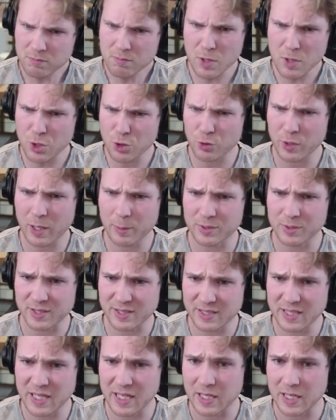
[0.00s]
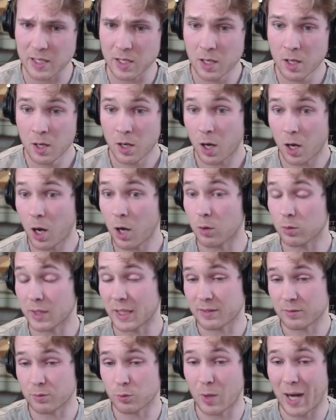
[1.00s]
you're able to see, oh,
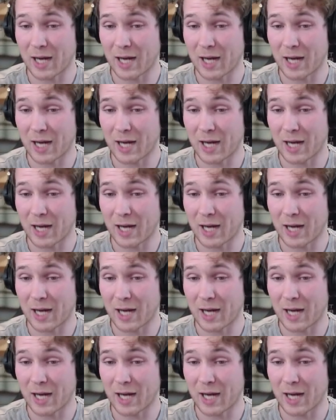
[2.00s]
like we're